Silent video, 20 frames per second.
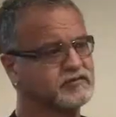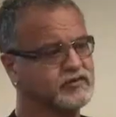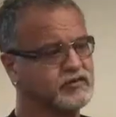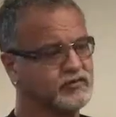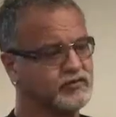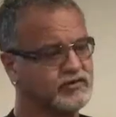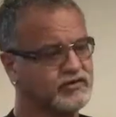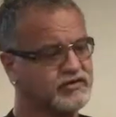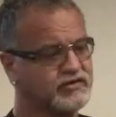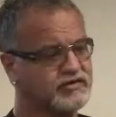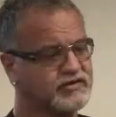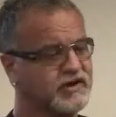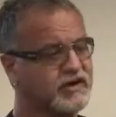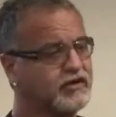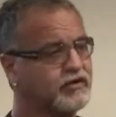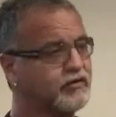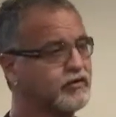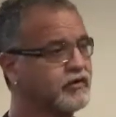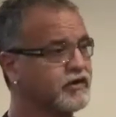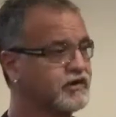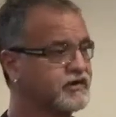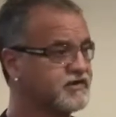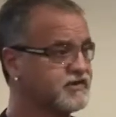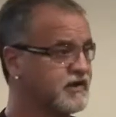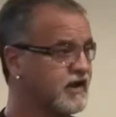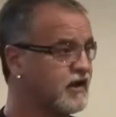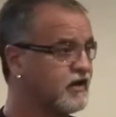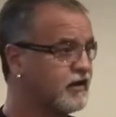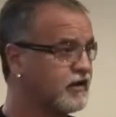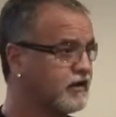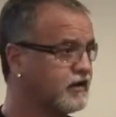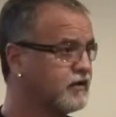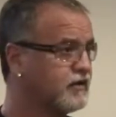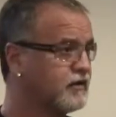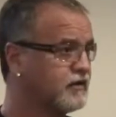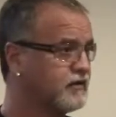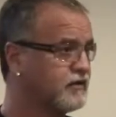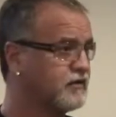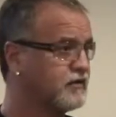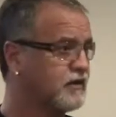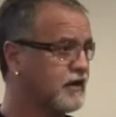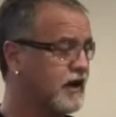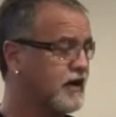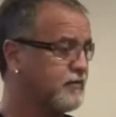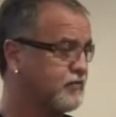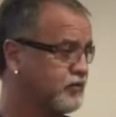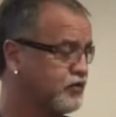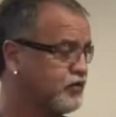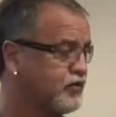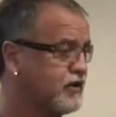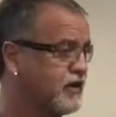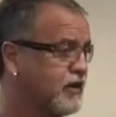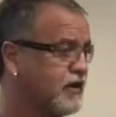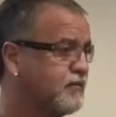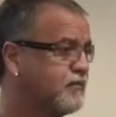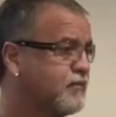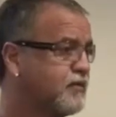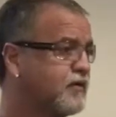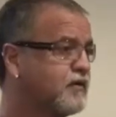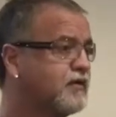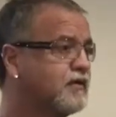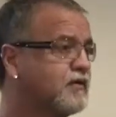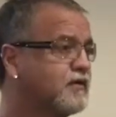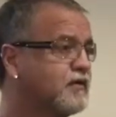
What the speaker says: So would you say you were excelling at boot camp?